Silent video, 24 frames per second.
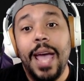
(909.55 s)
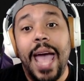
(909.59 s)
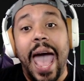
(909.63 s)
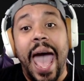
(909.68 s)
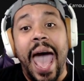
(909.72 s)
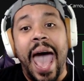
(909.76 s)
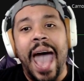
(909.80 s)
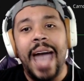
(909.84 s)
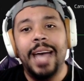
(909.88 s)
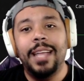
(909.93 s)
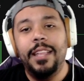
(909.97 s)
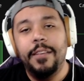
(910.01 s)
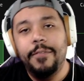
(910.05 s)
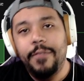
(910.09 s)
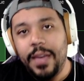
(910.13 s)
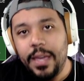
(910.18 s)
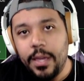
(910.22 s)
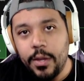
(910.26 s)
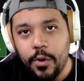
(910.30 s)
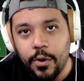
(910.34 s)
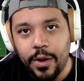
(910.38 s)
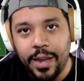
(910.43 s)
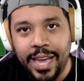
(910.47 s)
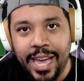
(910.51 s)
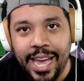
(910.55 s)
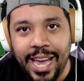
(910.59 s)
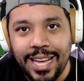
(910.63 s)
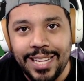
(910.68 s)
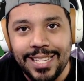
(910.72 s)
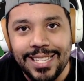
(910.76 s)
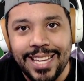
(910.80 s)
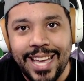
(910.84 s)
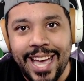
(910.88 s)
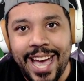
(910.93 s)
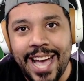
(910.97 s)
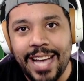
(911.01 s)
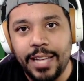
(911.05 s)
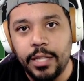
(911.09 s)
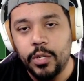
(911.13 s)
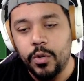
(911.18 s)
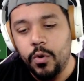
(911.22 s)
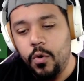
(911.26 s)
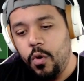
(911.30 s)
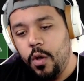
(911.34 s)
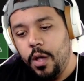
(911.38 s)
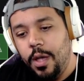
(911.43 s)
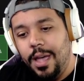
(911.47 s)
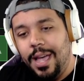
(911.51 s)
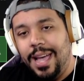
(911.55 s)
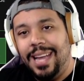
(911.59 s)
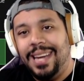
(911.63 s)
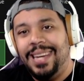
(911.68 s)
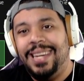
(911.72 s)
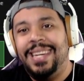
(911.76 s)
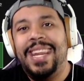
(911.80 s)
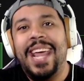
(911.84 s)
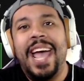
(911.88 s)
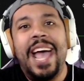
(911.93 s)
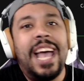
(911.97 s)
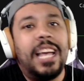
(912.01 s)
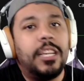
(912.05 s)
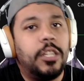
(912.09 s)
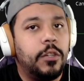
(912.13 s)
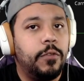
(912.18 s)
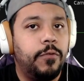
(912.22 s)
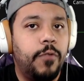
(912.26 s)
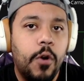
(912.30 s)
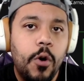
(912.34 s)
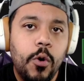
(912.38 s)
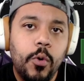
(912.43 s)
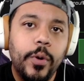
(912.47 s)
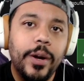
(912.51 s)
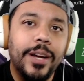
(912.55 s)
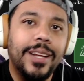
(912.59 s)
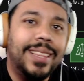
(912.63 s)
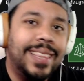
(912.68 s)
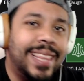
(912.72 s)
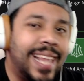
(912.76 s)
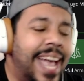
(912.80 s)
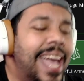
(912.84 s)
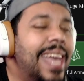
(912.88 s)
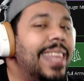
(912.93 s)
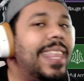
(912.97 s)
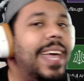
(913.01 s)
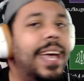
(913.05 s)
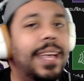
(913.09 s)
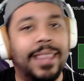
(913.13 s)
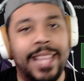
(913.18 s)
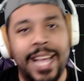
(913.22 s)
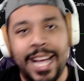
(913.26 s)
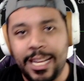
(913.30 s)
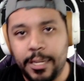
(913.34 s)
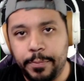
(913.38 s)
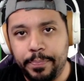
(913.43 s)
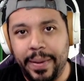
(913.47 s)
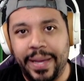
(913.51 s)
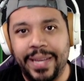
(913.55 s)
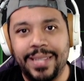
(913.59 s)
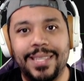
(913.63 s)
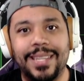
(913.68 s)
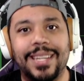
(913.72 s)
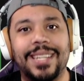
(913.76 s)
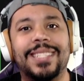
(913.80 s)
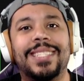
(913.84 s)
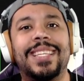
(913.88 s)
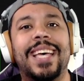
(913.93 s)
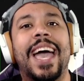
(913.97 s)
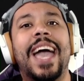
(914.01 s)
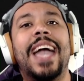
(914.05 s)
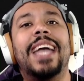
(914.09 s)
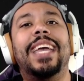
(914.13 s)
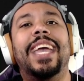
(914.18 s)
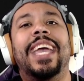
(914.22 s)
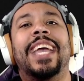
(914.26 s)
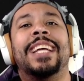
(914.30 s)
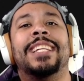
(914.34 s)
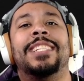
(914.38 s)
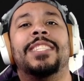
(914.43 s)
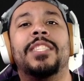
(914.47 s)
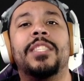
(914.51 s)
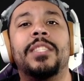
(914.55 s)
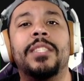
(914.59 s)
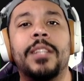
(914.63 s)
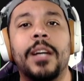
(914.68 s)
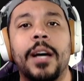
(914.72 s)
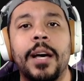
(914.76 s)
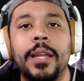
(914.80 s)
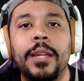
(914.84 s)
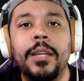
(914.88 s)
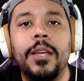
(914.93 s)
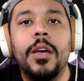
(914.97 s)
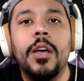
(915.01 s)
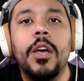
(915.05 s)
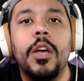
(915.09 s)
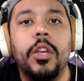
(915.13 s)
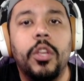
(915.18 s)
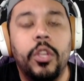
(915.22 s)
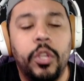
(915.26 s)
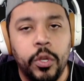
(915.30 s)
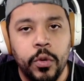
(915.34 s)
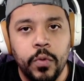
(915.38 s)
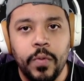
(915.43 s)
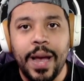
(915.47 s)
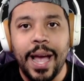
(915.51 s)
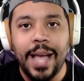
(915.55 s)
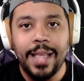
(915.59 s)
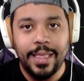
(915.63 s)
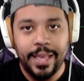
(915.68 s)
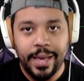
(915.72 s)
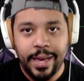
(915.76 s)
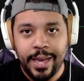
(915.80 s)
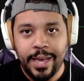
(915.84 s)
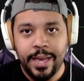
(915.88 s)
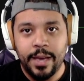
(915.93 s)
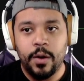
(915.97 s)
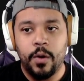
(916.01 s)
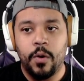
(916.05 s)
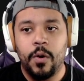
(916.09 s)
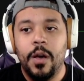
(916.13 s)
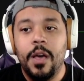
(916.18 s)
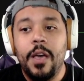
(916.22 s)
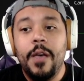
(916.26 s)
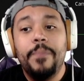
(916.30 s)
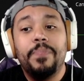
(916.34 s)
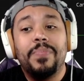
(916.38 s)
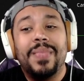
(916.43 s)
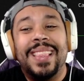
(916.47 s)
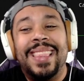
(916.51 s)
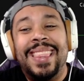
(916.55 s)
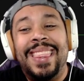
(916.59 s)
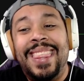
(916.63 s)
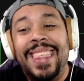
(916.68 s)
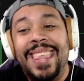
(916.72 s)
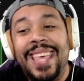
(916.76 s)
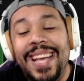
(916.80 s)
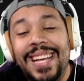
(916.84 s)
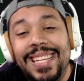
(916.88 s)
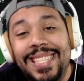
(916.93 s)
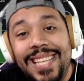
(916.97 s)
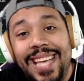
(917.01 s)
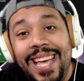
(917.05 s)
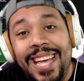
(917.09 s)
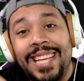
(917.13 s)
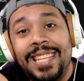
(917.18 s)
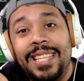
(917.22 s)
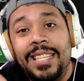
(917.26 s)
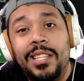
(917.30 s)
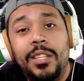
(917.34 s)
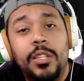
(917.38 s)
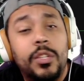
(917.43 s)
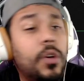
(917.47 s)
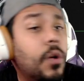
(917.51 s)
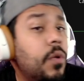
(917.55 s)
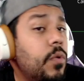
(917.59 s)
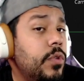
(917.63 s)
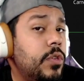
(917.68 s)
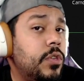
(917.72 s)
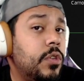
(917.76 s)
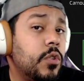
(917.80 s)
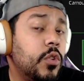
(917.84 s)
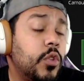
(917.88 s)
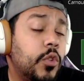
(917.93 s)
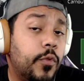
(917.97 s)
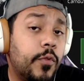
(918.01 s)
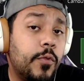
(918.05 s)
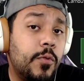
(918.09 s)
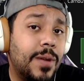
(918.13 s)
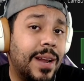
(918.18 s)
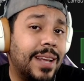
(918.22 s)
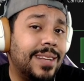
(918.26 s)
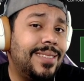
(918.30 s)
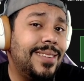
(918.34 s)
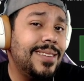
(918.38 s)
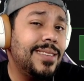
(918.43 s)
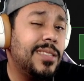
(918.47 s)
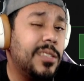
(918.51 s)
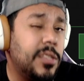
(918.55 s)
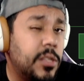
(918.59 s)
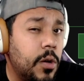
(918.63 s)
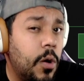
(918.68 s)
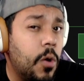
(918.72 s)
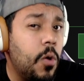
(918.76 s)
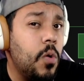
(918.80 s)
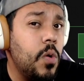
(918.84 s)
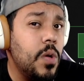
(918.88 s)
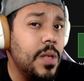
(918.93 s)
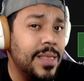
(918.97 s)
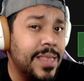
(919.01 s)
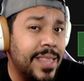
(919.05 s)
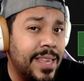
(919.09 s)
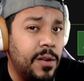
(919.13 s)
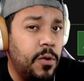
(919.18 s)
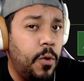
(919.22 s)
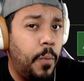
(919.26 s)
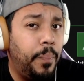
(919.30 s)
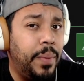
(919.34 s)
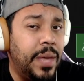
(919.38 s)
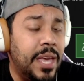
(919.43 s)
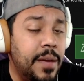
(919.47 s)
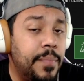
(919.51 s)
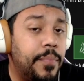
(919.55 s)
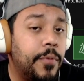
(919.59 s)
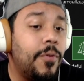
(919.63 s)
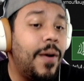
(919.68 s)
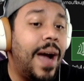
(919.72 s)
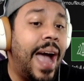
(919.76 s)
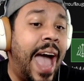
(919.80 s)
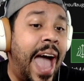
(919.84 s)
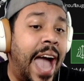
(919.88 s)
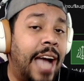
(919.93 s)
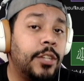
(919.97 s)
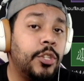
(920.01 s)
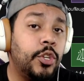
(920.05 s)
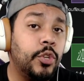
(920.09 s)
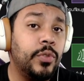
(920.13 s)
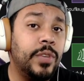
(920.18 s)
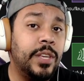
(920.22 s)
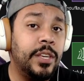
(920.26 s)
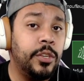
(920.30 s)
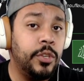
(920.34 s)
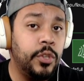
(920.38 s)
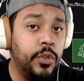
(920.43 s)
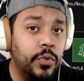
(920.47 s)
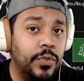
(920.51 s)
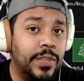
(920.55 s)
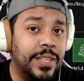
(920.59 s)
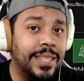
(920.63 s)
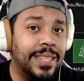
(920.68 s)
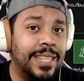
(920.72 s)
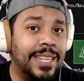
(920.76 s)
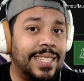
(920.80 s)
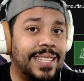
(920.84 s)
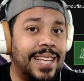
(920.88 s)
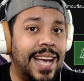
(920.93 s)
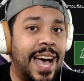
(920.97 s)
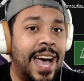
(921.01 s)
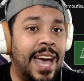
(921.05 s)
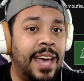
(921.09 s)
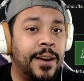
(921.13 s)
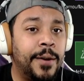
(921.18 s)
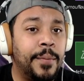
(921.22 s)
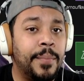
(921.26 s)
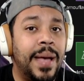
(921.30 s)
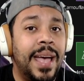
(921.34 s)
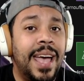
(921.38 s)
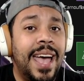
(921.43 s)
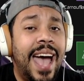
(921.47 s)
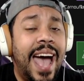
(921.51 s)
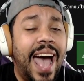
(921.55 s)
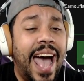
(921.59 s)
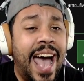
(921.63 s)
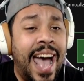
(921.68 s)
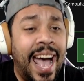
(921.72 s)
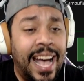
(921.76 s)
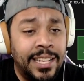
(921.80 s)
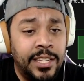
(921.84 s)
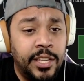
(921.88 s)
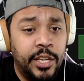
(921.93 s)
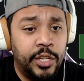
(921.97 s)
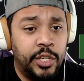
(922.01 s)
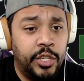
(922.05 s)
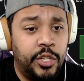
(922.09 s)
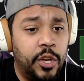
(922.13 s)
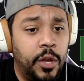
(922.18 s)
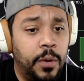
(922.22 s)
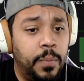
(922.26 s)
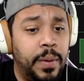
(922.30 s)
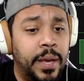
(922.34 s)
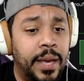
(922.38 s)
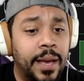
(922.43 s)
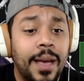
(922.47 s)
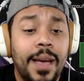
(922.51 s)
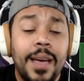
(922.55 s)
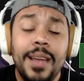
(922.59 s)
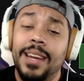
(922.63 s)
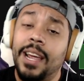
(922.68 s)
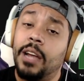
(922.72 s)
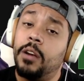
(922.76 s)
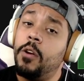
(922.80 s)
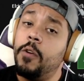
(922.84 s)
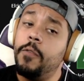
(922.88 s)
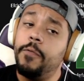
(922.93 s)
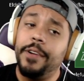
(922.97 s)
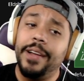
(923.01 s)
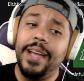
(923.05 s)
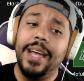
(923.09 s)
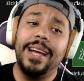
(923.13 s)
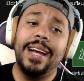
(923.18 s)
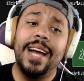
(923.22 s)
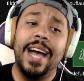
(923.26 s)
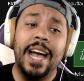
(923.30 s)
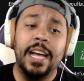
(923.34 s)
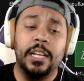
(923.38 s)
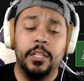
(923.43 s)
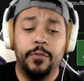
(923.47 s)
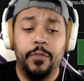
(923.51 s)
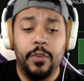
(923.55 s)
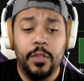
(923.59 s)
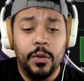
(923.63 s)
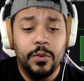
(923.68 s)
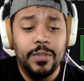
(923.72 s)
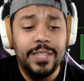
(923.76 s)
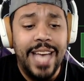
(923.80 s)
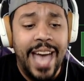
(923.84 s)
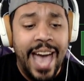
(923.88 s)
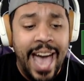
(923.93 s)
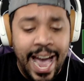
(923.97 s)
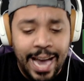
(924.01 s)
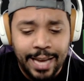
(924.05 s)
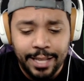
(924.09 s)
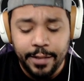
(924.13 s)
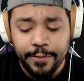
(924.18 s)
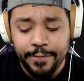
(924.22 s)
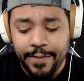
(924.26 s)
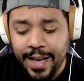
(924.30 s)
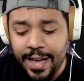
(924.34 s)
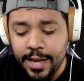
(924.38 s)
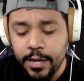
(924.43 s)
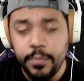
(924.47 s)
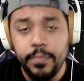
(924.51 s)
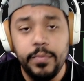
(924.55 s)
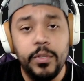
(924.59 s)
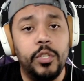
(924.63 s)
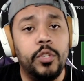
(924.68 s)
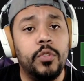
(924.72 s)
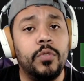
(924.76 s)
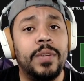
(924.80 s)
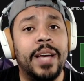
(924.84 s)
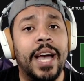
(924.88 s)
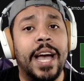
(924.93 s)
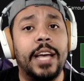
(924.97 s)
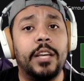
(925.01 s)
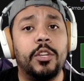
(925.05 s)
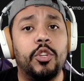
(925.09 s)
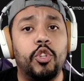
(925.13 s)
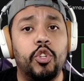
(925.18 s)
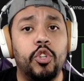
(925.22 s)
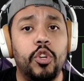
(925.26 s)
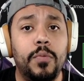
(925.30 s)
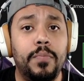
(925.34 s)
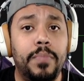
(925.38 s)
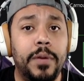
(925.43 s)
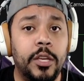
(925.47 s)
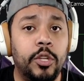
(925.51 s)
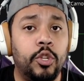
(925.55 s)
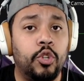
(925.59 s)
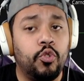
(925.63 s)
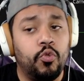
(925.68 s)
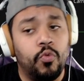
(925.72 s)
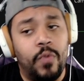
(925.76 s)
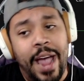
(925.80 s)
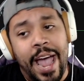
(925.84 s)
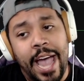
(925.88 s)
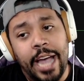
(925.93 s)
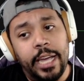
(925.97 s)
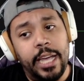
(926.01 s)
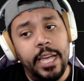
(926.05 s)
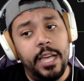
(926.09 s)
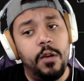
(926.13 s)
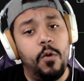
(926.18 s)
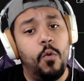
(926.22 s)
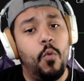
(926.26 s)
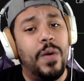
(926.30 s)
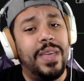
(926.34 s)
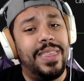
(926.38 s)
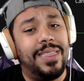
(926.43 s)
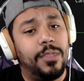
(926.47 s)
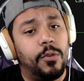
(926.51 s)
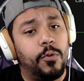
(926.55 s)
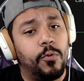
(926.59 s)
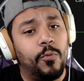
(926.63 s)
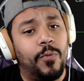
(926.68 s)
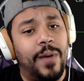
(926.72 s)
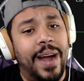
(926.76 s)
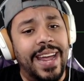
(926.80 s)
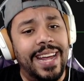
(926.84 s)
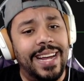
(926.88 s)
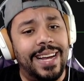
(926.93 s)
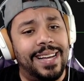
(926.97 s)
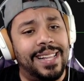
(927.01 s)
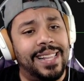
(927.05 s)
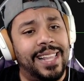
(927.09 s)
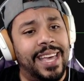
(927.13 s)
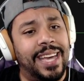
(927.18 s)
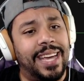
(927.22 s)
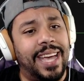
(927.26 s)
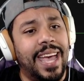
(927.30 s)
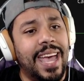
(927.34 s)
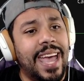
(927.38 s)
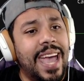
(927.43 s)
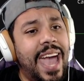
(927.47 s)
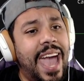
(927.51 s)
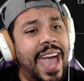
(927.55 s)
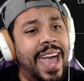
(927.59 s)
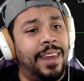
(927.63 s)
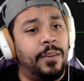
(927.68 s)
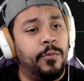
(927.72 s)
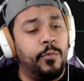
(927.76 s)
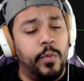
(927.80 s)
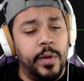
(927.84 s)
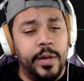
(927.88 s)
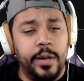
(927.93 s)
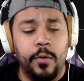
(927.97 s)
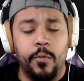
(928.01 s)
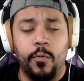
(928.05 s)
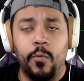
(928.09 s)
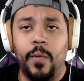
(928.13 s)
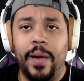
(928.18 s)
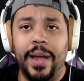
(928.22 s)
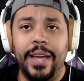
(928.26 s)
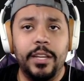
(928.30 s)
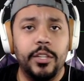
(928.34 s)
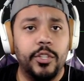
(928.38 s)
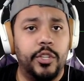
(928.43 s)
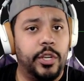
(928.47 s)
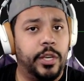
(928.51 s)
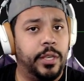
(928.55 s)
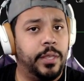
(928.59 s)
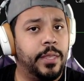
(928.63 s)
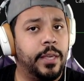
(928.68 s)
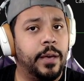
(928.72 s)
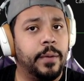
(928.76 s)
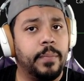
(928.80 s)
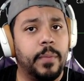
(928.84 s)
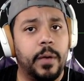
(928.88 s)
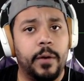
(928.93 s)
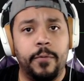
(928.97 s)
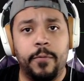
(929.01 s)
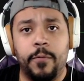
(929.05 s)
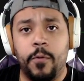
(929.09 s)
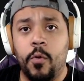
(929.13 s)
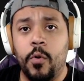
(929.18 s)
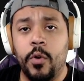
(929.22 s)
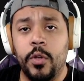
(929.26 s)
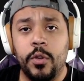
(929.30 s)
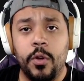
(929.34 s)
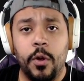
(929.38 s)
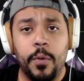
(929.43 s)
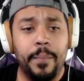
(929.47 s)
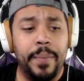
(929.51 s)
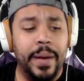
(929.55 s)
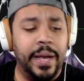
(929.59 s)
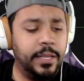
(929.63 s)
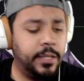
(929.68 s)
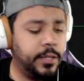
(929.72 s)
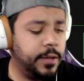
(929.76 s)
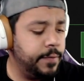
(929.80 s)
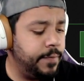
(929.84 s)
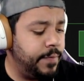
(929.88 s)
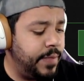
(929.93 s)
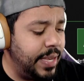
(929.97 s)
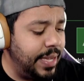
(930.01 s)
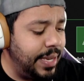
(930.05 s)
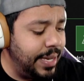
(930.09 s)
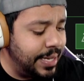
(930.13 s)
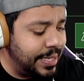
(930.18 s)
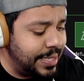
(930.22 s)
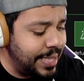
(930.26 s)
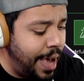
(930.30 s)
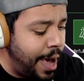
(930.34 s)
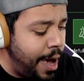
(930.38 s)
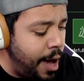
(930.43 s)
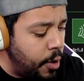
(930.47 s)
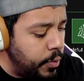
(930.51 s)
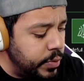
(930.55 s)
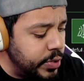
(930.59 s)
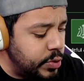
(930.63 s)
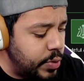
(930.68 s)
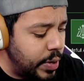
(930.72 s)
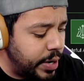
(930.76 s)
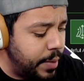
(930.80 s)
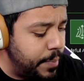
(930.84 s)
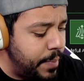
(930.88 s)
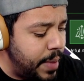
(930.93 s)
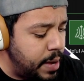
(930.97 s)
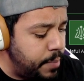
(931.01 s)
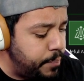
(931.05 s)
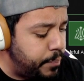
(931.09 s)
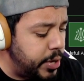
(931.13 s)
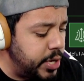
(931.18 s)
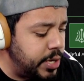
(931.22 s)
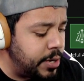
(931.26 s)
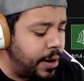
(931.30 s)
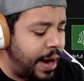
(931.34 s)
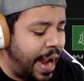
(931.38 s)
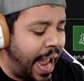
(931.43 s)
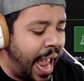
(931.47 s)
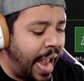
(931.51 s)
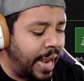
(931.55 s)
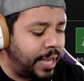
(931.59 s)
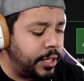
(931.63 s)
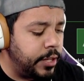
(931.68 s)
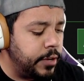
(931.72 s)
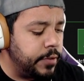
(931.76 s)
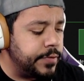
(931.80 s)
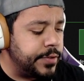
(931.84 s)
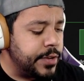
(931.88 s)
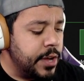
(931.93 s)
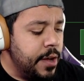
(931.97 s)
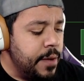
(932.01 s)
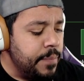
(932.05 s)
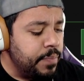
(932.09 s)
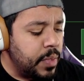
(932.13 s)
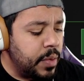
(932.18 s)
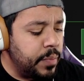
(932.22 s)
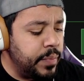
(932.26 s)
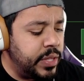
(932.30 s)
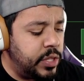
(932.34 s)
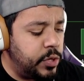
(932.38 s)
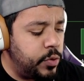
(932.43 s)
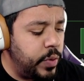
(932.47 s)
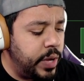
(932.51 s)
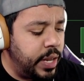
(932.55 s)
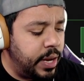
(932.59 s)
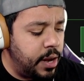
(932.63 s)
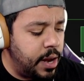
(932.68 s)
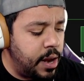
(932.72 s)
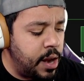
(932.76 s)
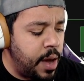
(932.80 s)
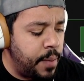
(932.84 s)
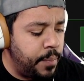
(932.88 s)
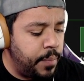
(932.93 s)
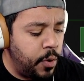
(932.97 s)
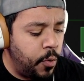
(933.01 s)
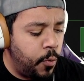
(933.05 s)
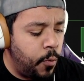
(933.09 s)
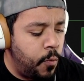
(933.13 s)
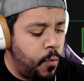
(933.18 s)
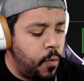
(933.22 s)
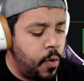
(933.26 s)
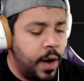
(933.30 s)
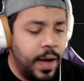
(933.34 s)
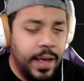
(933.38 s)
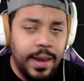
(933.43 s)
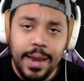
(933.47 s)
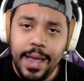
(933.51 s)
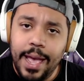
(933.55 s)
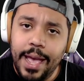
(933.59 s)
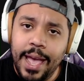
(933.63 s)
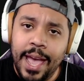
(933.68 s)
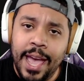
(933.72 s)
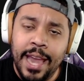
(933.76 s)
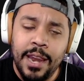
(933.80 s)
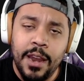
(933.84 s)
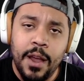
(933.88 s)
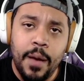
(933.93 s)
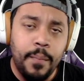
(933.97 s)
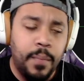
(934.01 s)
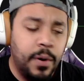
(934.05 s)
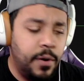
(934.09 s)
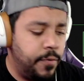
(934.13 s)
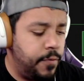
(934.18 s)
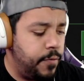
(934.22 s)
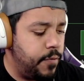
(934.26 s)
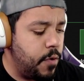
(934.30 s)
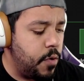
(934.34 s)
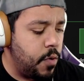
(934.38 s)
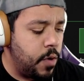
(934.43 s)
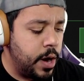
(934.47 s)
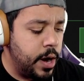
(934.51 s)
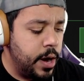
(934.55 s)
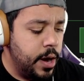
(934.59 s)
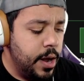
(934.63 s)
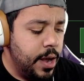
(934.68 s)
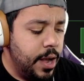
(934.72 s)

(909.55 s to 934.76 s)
Activate your King's Castle, dash forward, land that last basic attack, it's done, you got the kill. This is so useful, and I see so little people actually using this item as it should be. Now don't forget guys, for those active items, you guys should be dragging with the right click and rearranging them for your best convenience. I always recommend put your actives between number 1 and number 4.